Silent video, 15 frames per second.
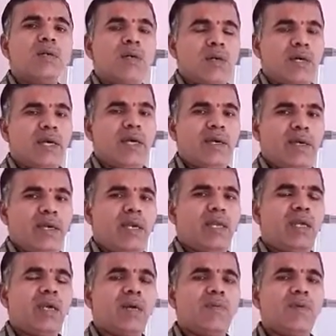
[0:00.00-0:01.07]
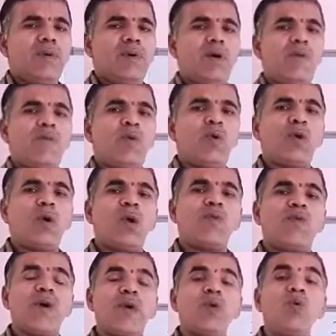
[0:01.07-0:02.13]
in 4
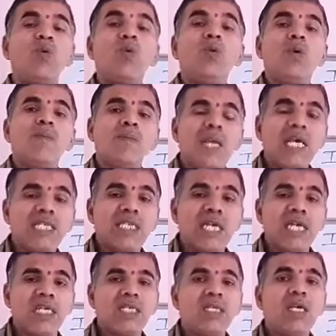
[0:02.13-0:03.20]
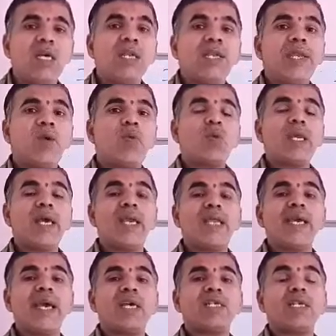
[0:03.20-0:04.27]
or 5 places nuclear
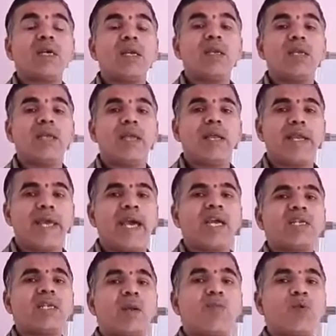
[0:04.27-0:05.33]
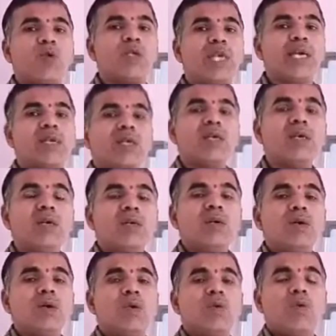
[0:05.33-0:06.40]
reactor project
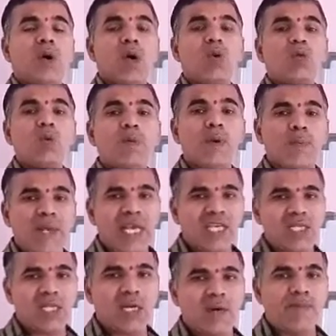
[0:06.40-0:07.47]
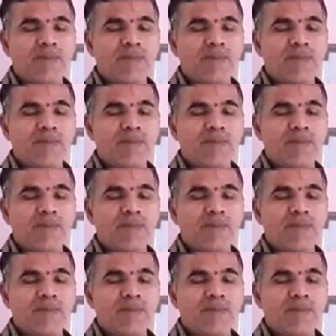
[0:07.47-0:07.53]
we have to be placed.